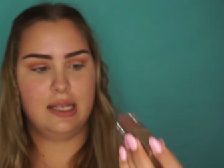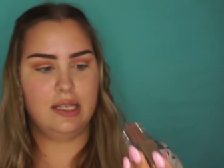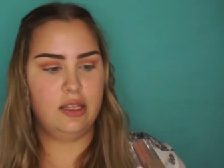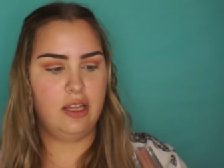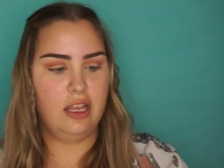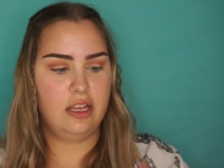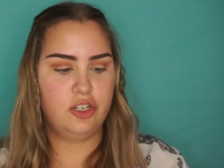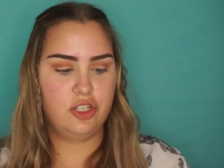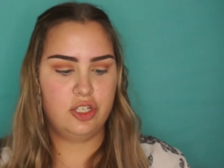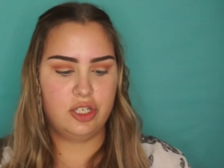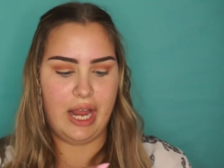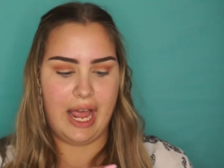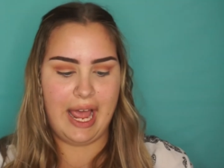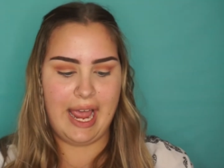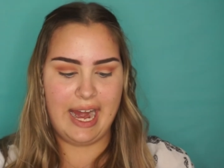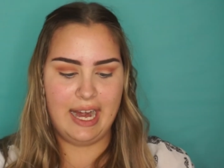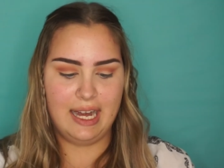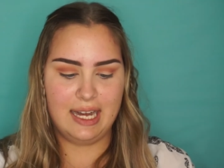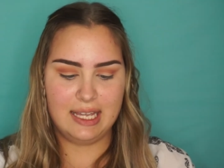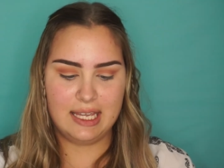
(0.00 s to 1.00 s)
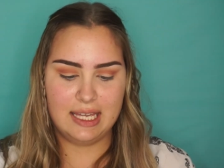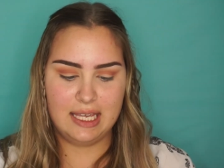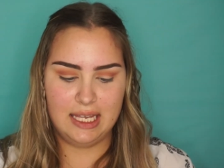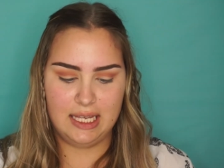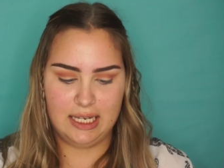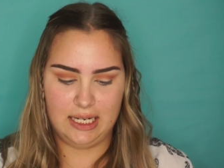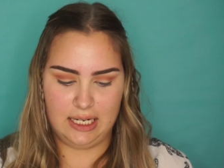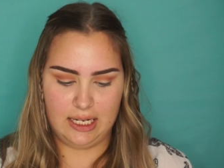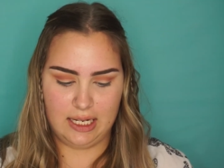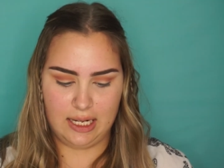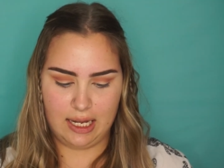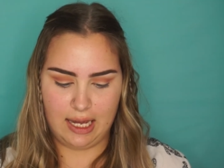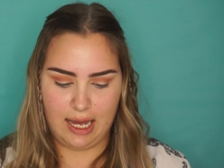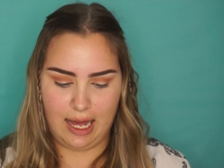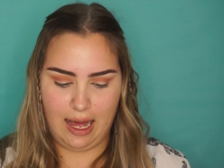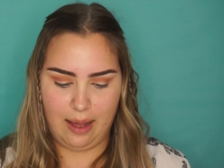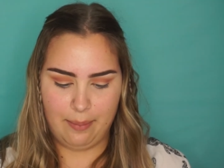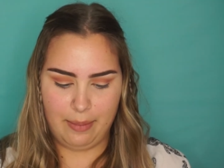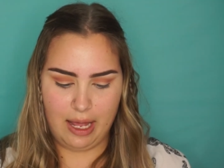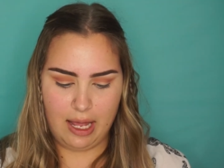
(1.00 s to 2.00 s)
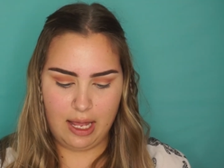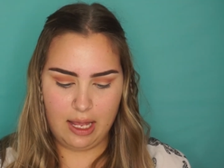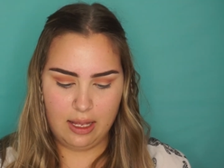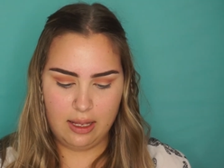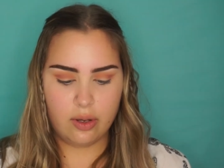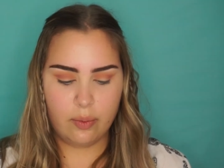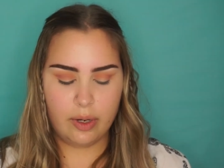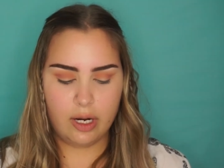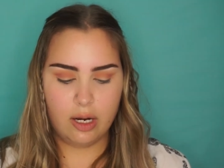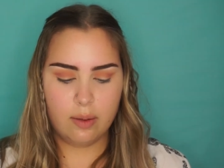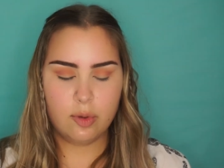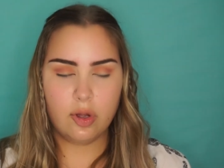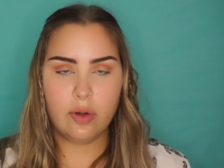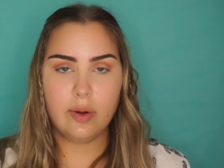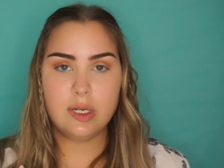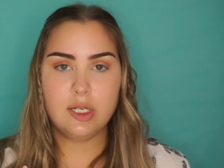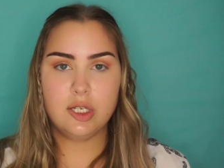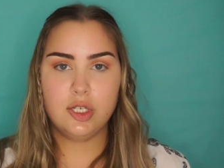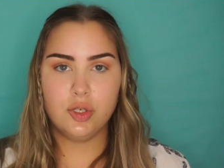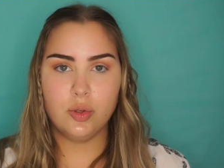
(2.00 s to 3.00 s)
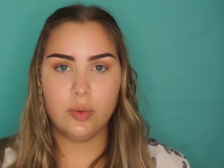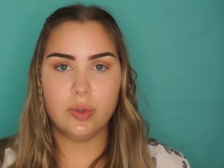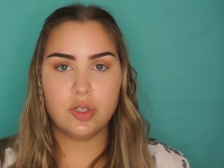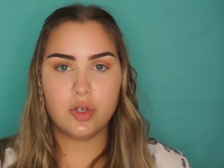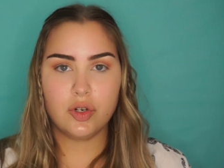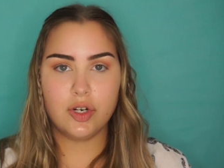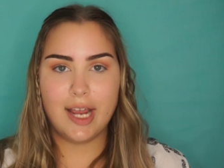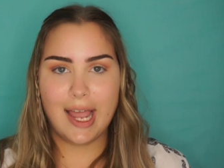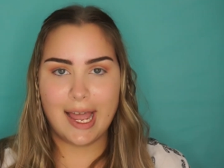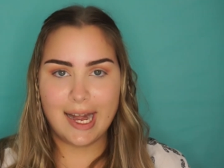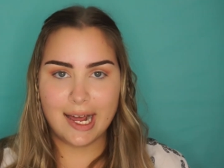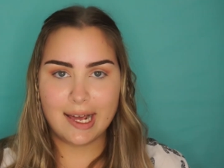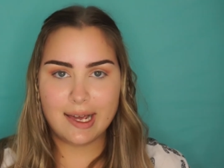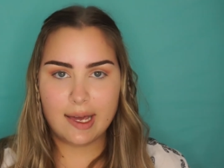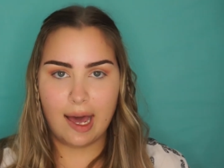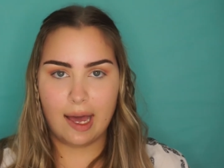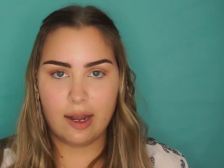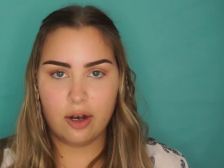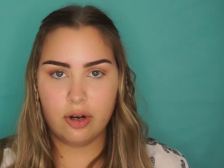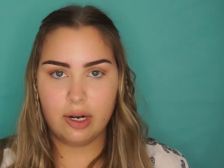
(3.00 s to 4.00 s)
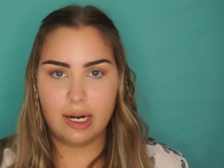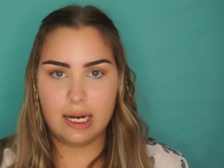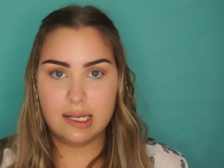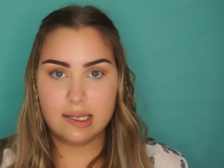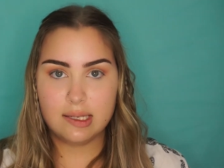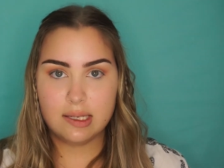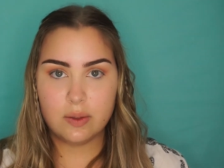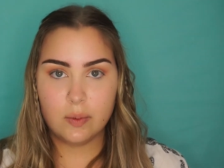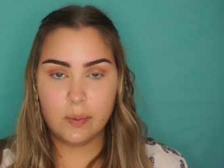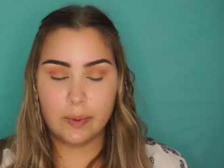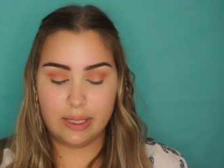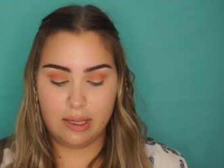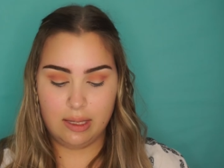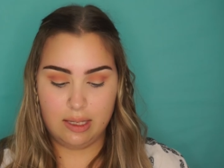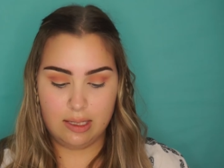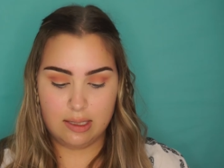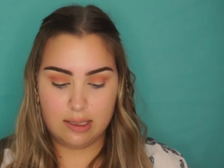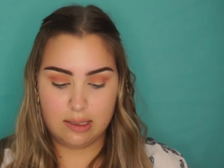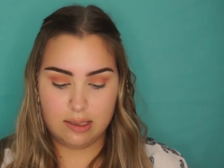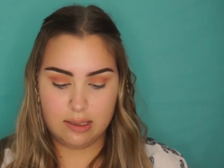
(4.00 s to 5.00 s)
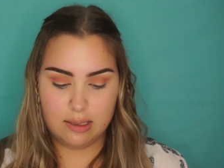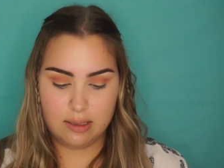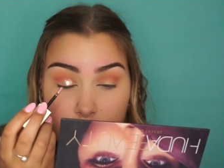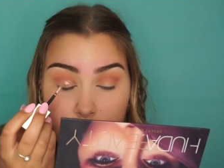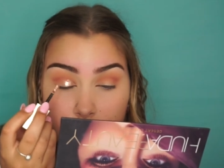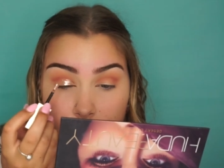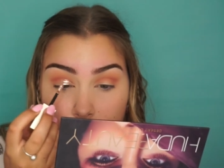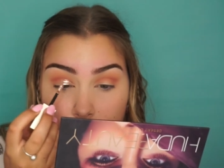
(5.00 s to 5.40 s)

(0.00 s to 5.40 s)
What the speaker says: in the shade Kid and Karma. So what I'm going to do is create a cut crease with this.